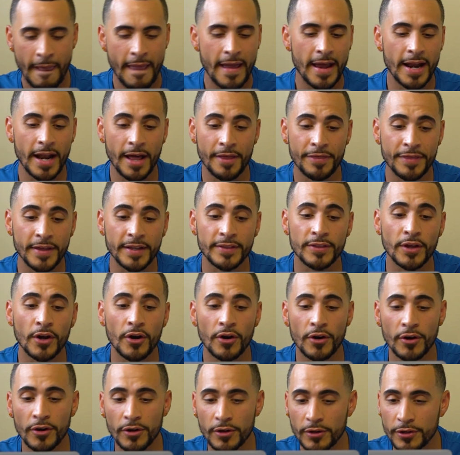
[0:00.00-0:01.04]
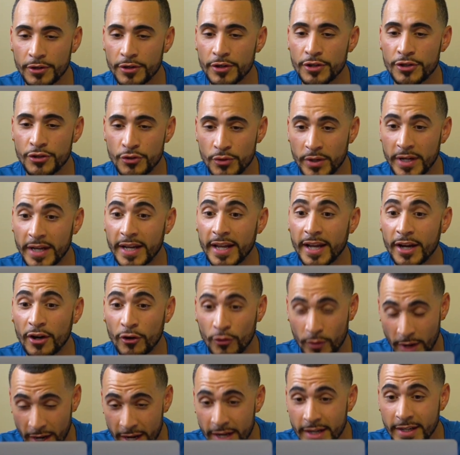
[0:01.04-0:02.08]
And I think the earlier you can
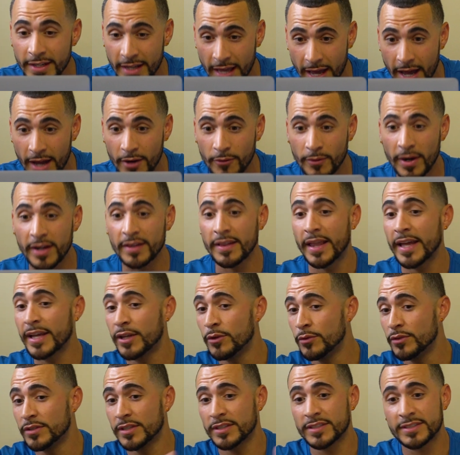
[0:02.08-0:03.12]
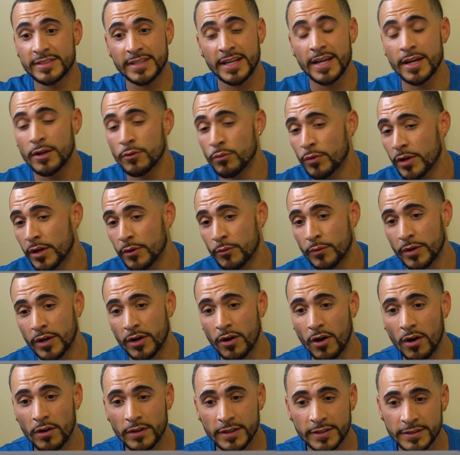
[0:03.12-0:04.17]
ingrain that, right, like you just said,
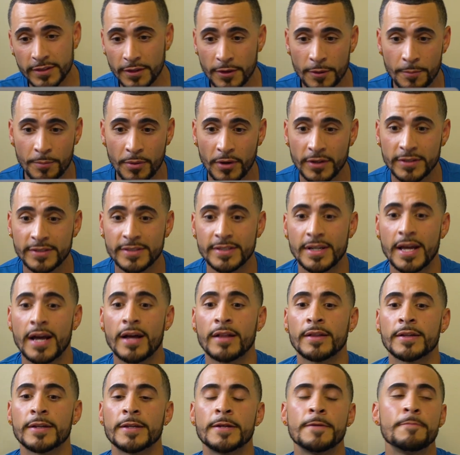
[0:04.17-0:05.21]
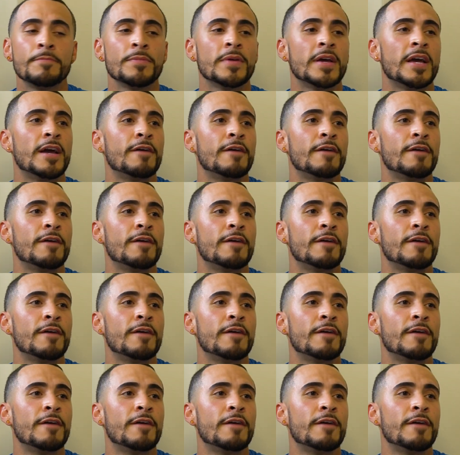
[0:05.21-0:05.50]
regardless of the personality,